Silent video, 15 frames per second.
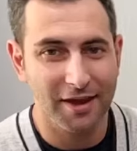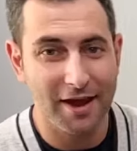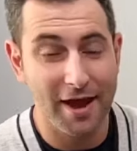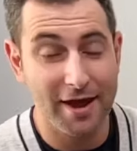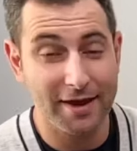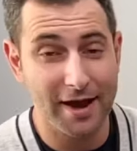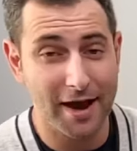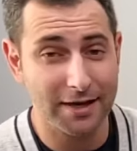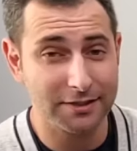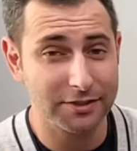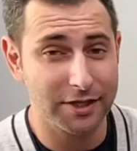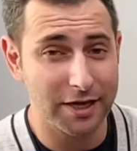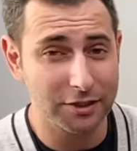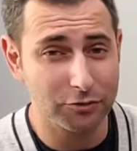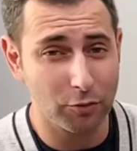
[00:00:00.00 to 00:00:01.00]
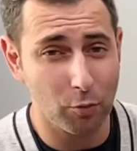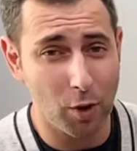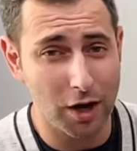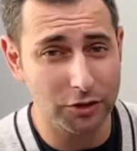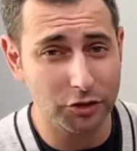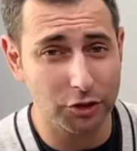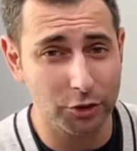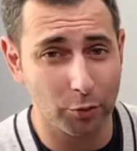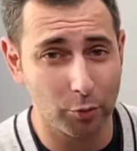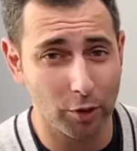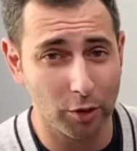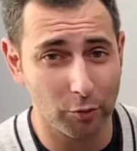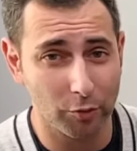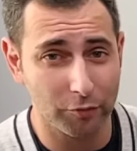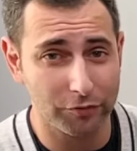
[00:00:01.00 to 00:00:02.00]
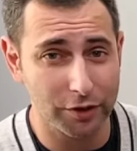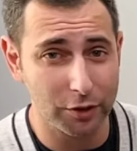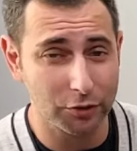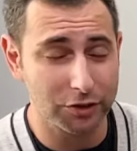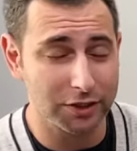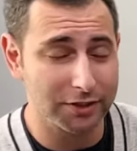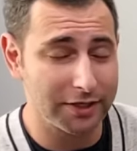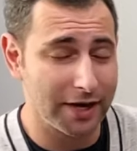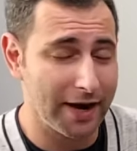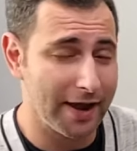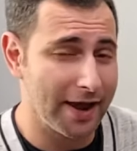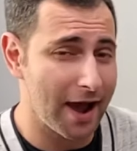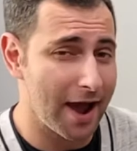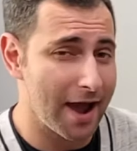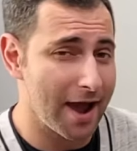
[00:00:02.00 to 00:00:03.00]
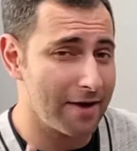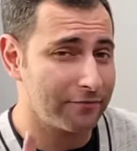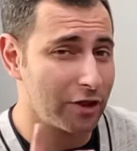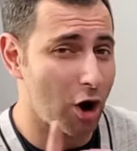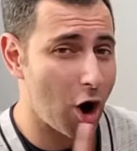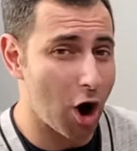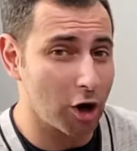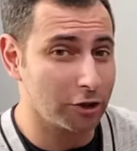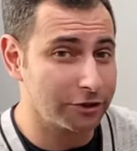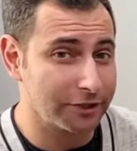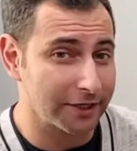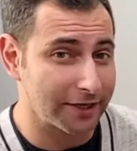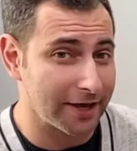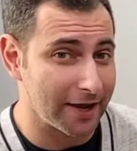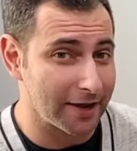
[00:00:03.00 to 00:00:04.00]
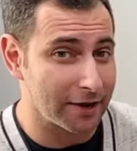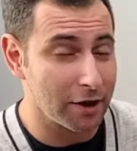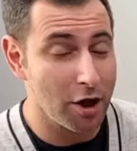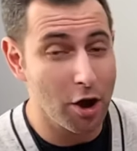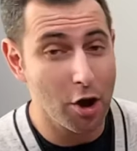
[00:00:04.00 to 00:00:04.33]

Hey guys, thanks for watching The Real Reviews, and today I have the Arctic King